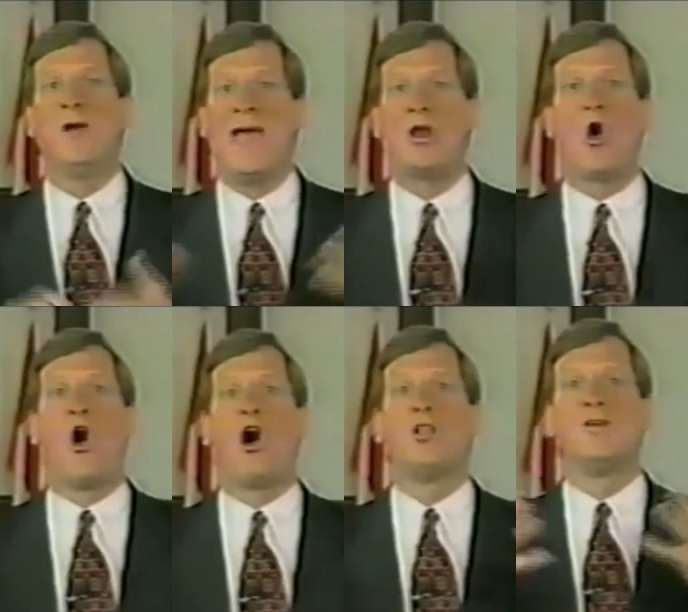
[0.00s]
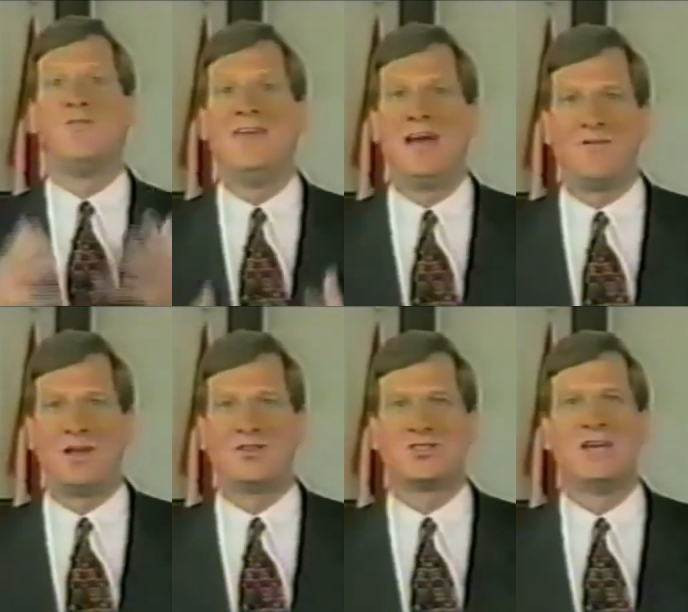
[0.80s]
you had all of the
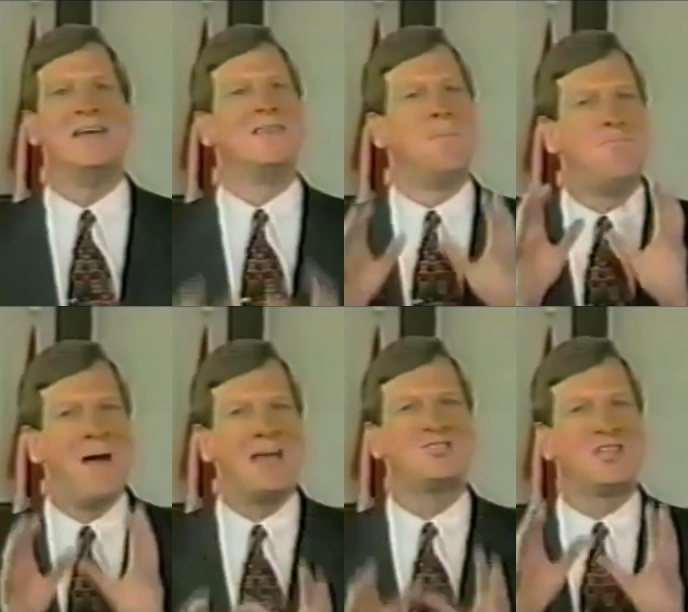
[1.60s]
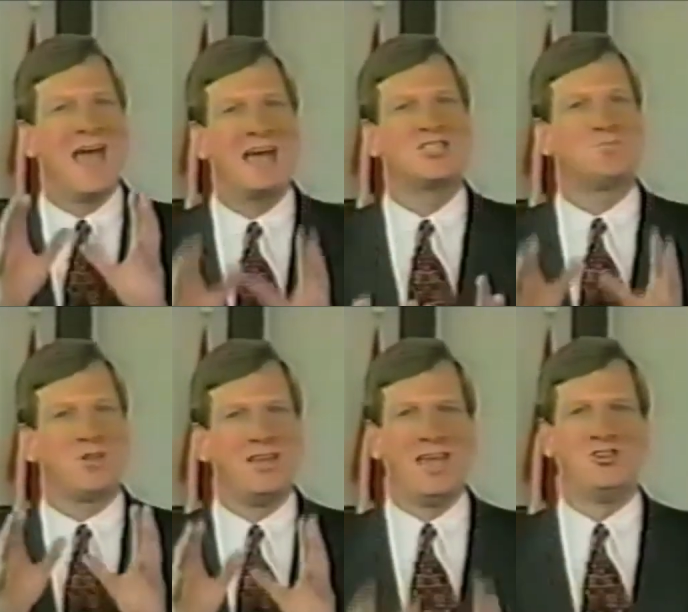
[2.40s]
evidence, the best
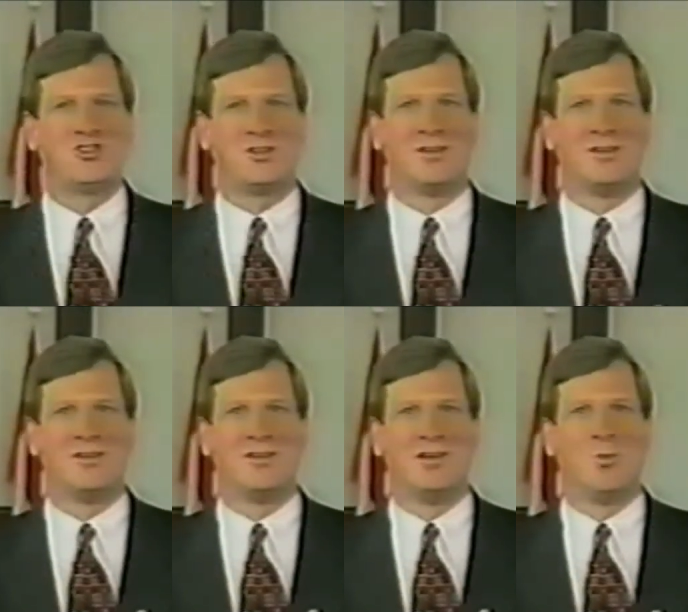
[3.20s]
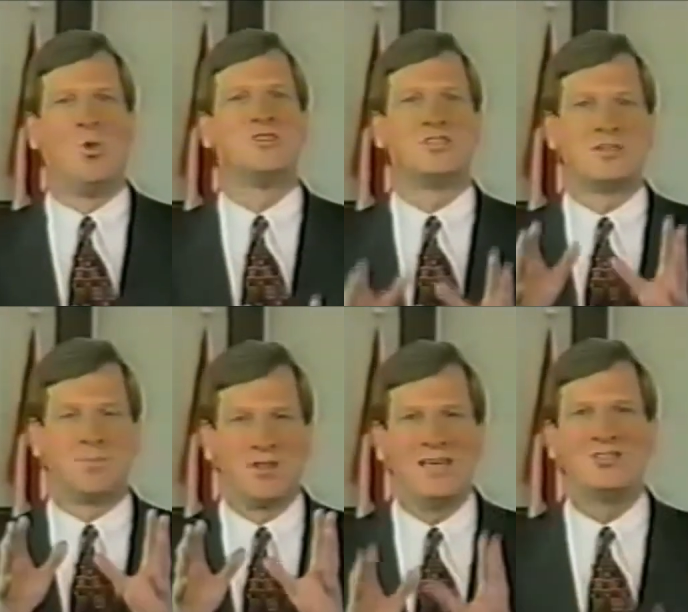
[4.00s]
explanation was that
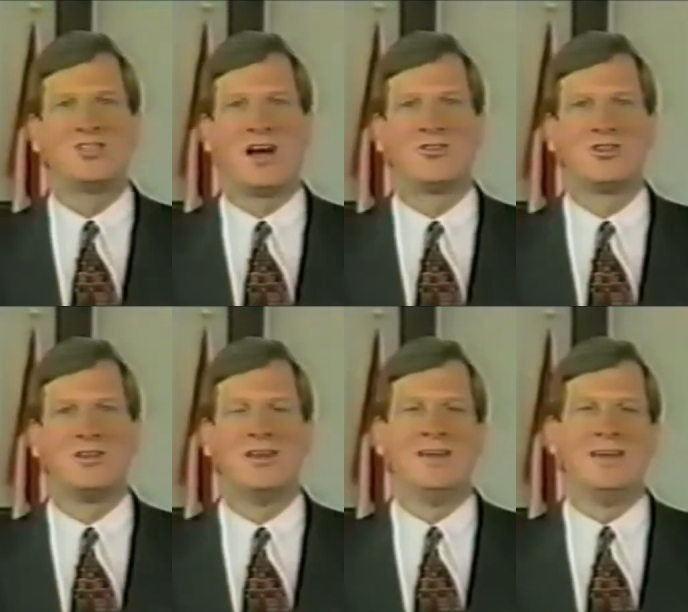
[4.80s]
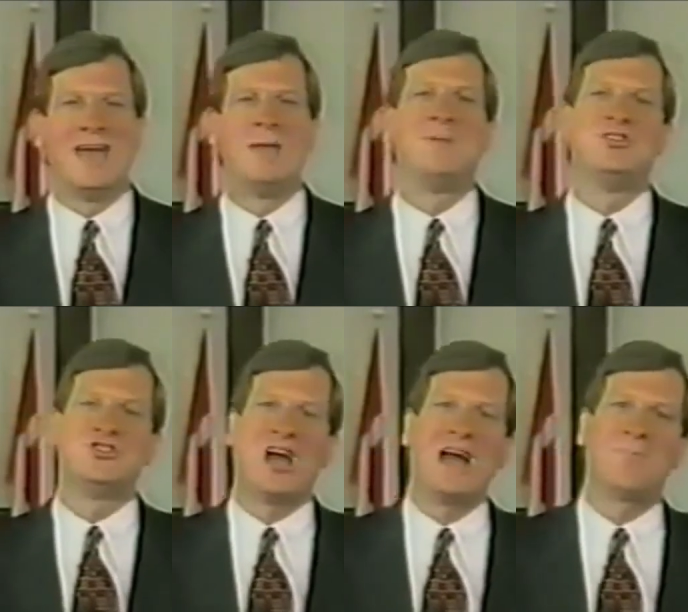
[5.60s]
the police sergeant had been
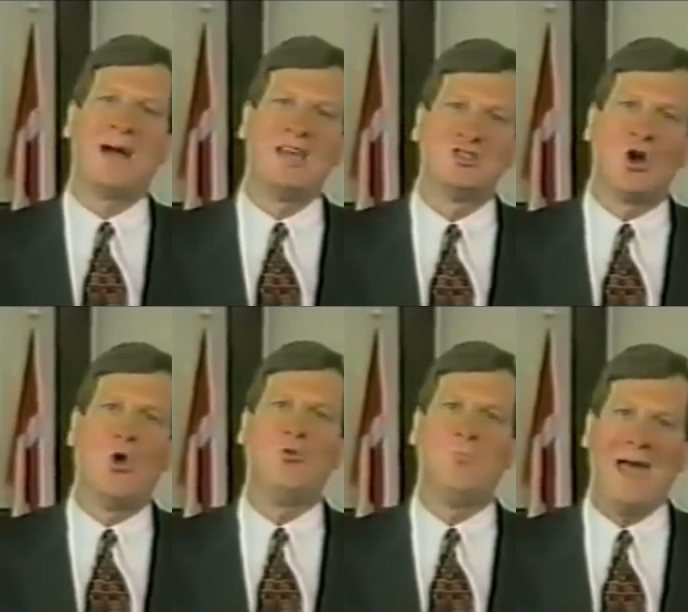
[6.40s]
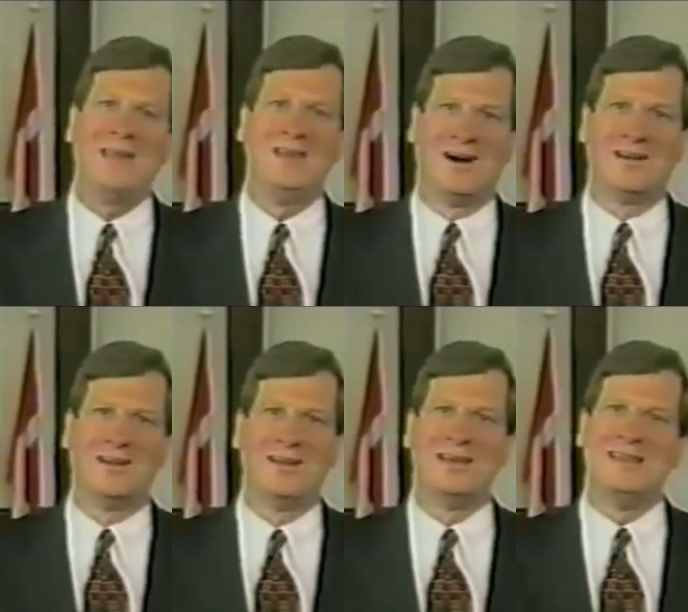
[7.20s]
shot by his own pen gun,
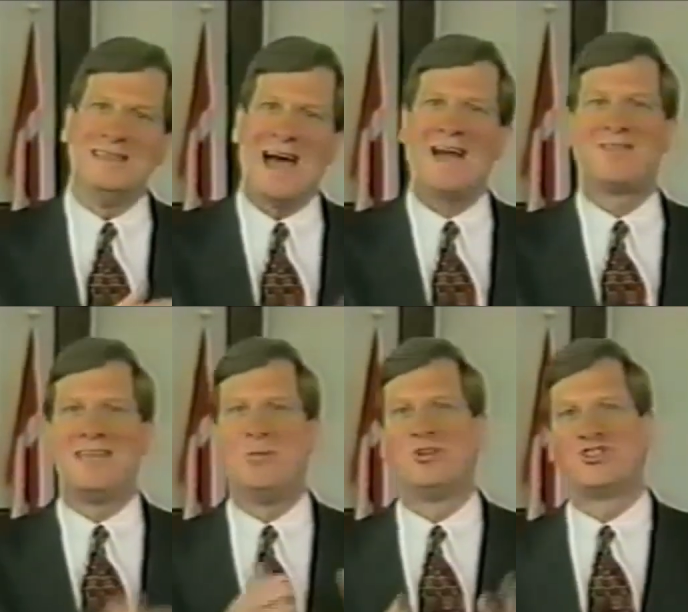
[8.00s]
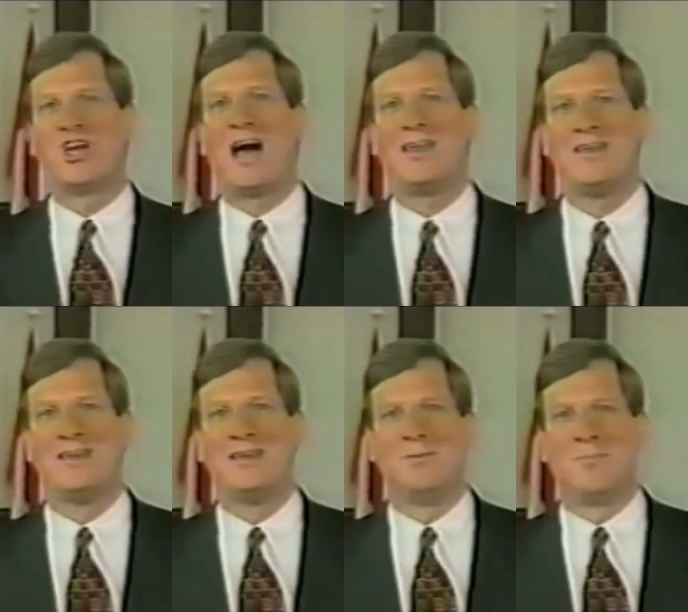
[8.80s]
not that he was shot
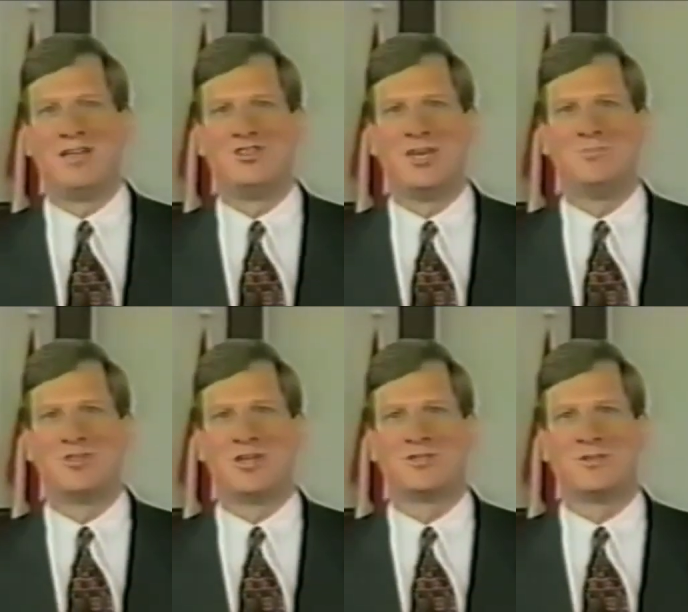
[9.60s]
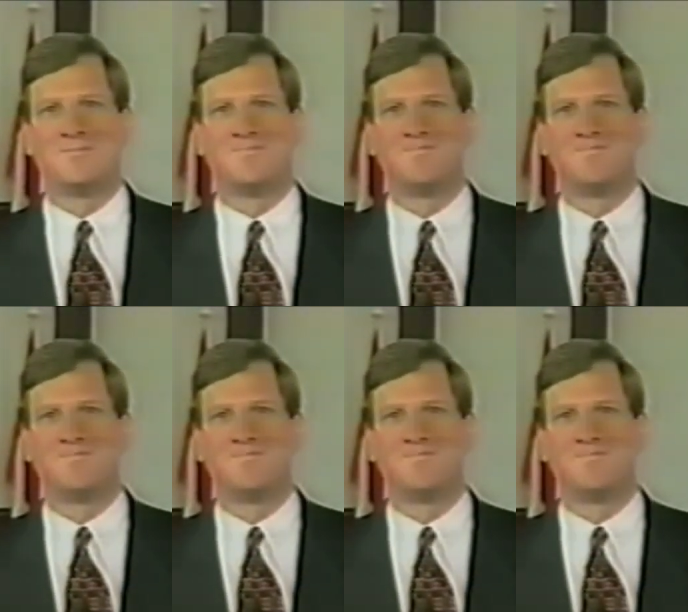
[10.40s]
by James Dixon.